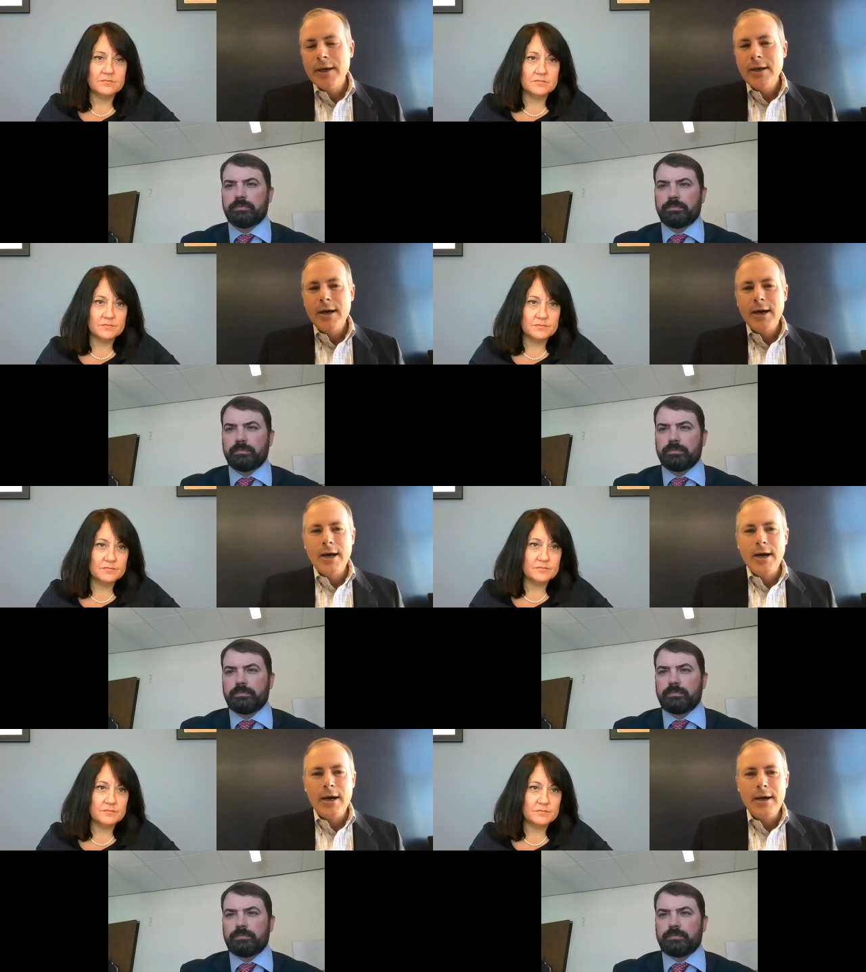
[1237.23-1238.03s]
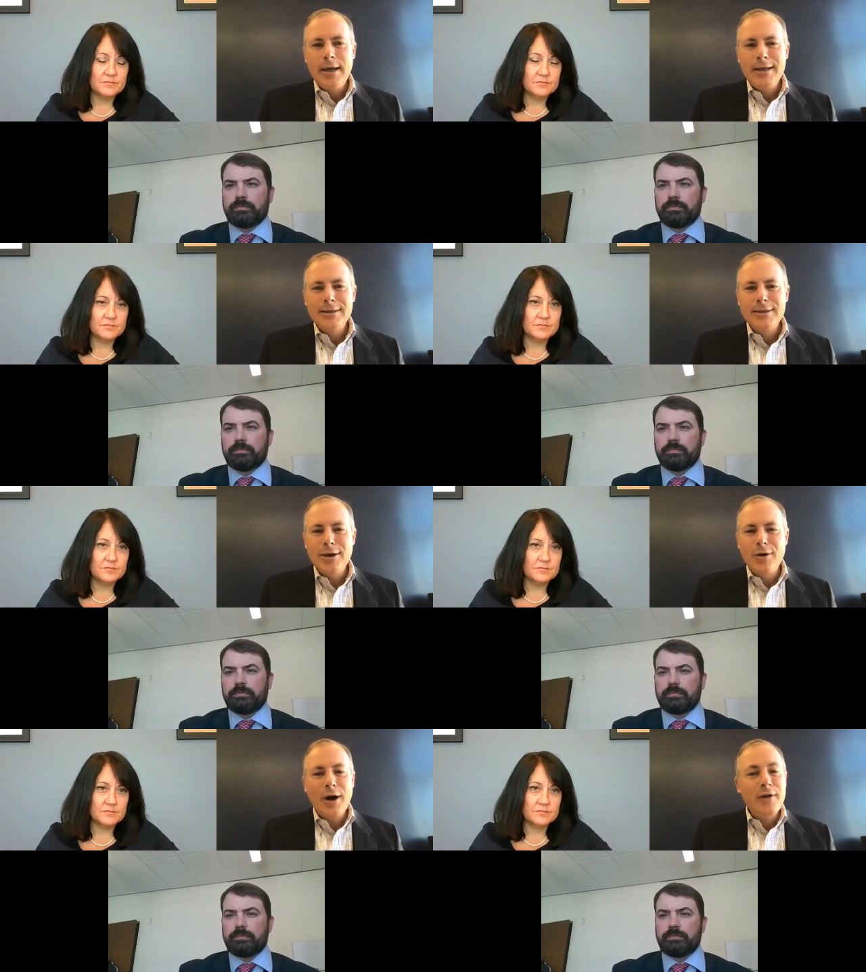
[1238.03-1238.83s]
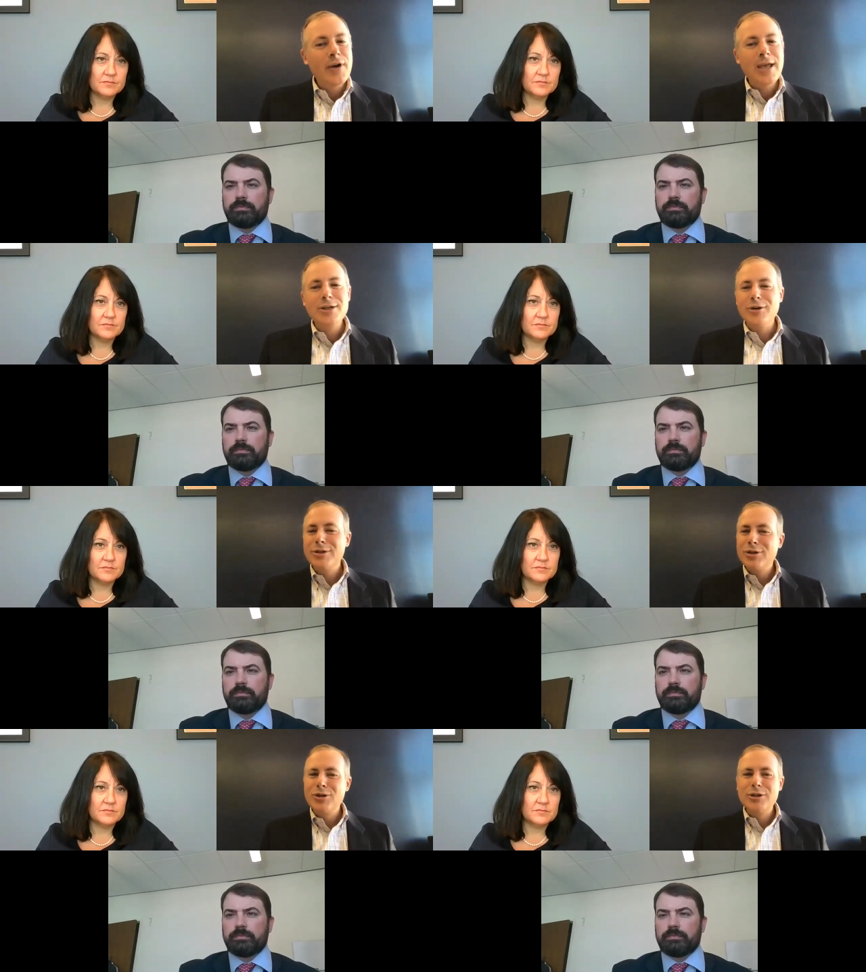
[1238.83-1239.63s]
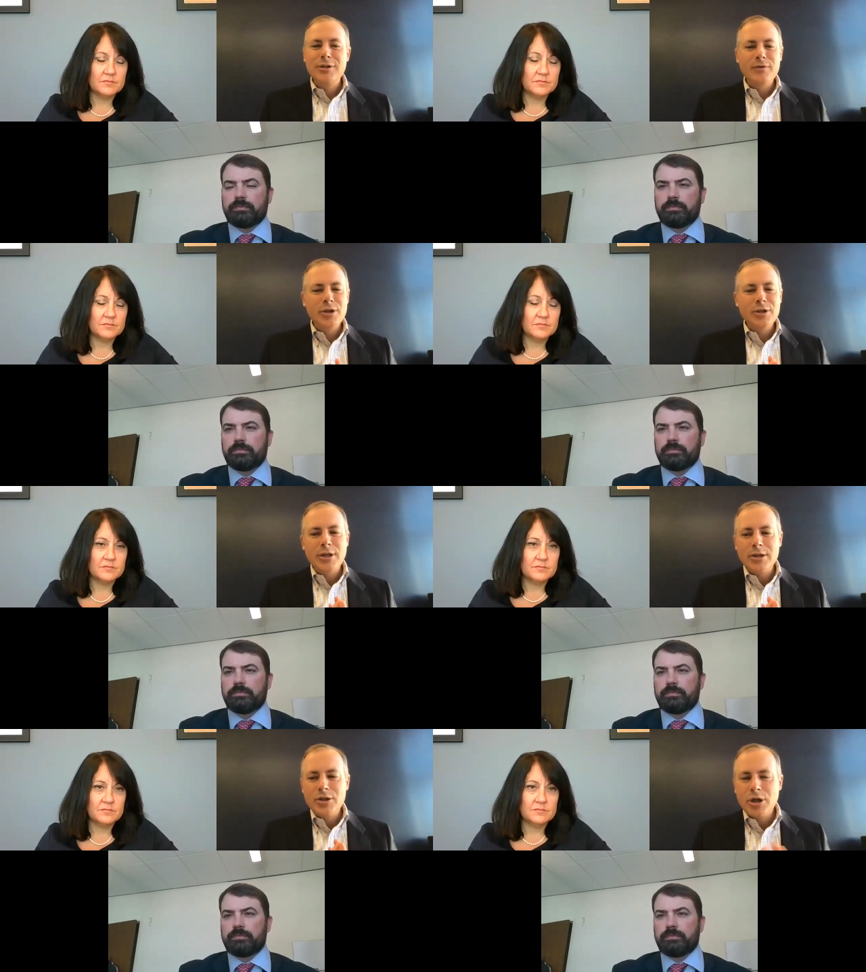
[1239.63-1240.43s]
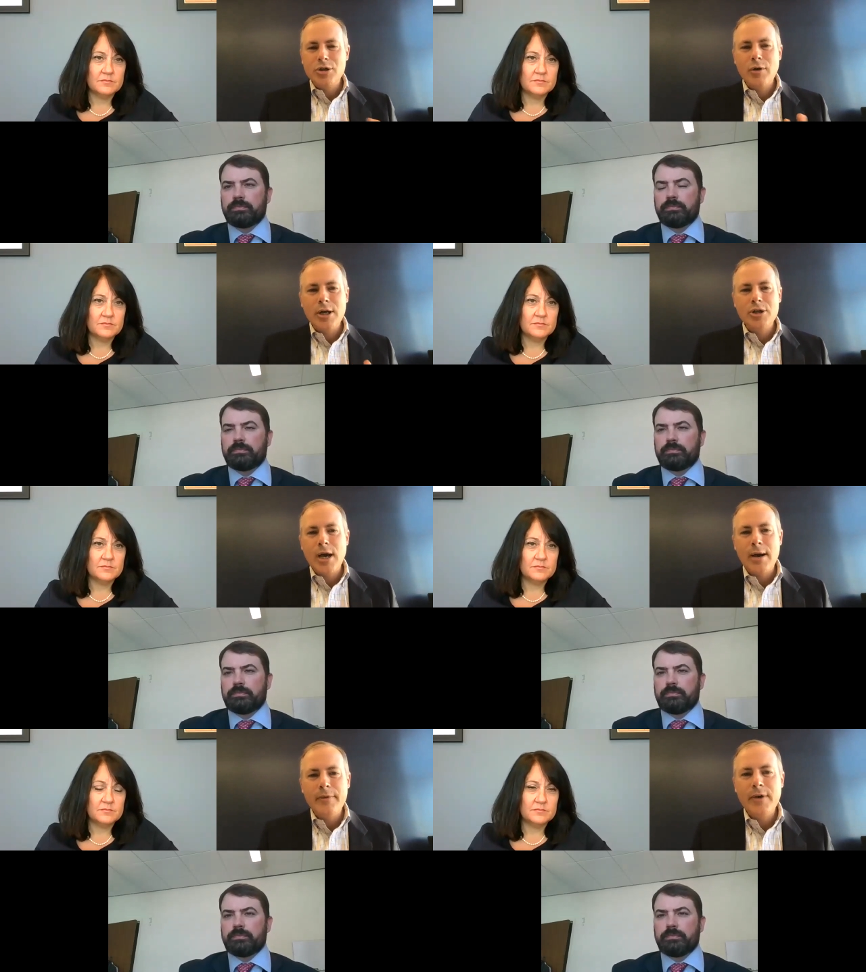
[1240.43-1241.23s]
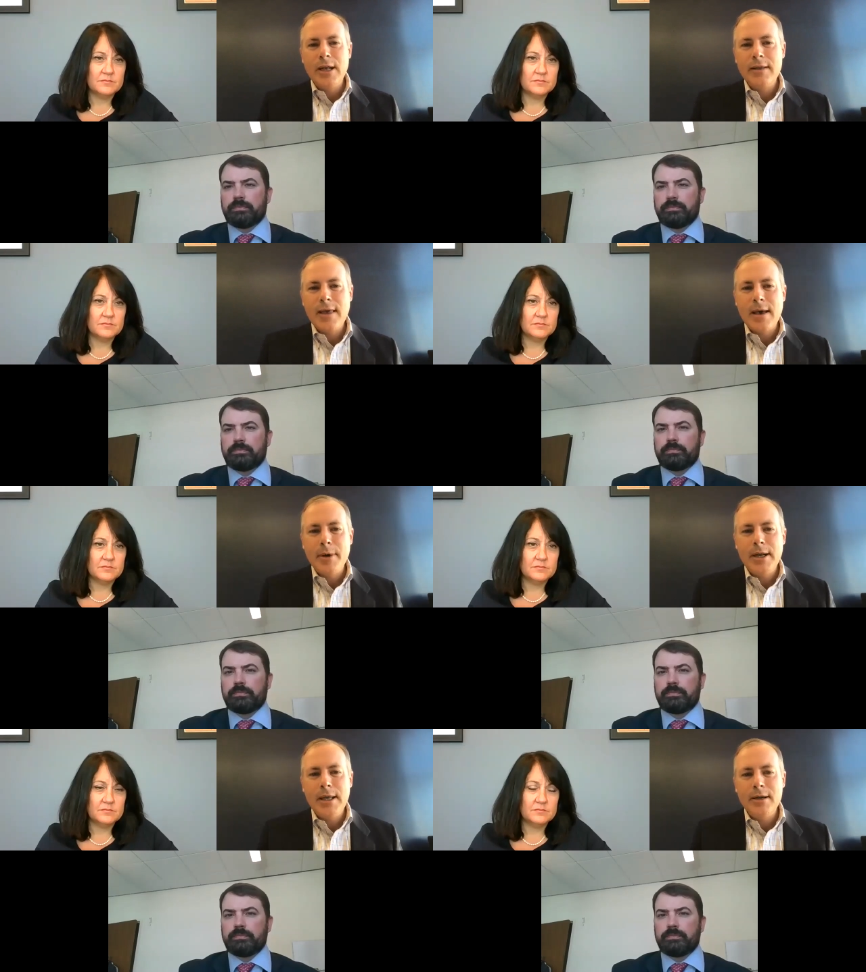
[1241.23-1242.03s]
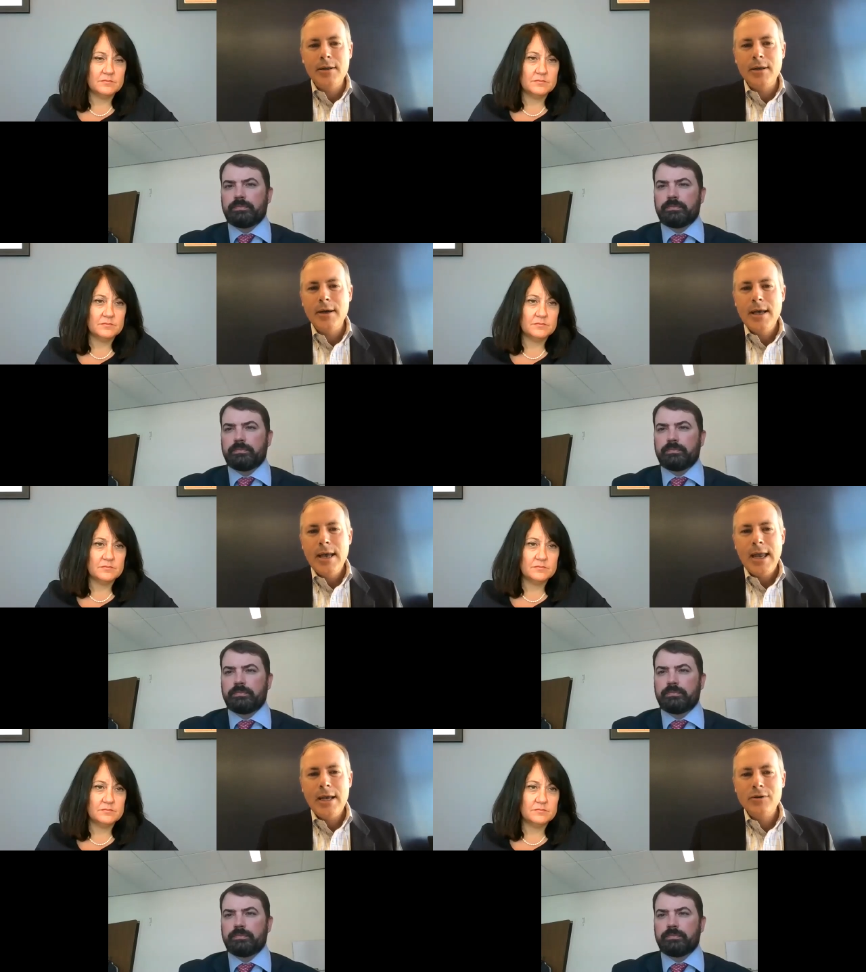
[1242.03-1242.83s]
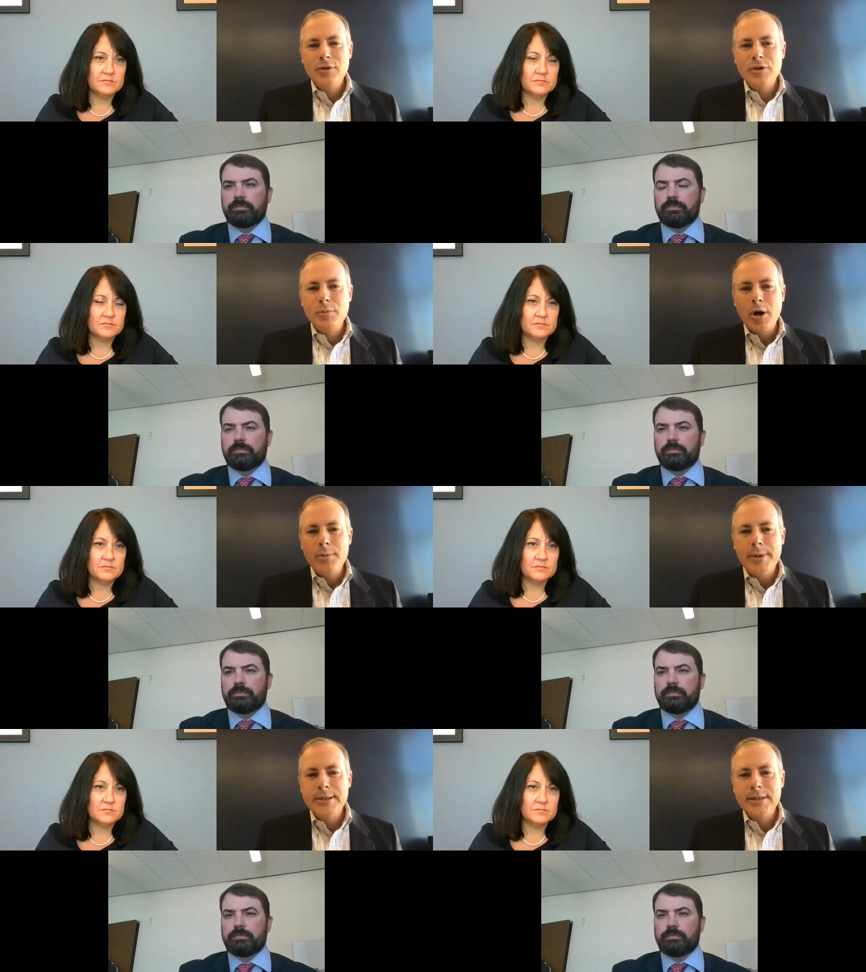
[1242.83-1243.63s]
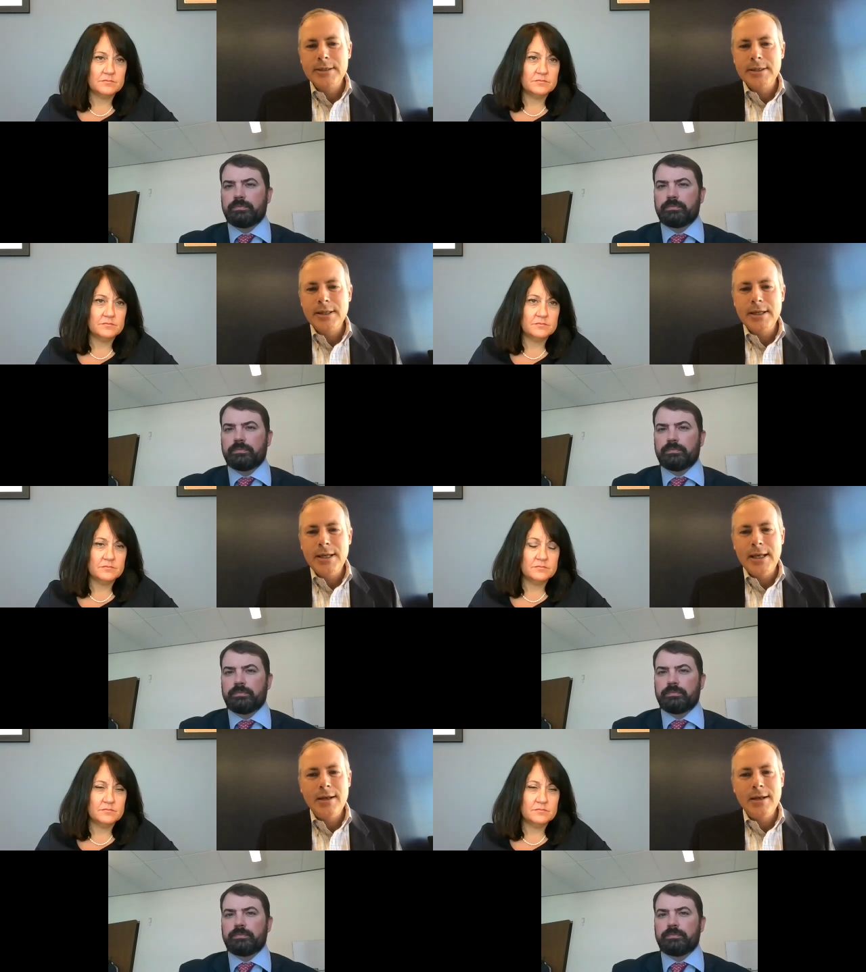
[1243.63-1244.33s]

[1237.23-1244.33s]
Speaker 1: Uh, and so our financial institutions have just done such a great job of getting that money into the hands of small businesses that need it.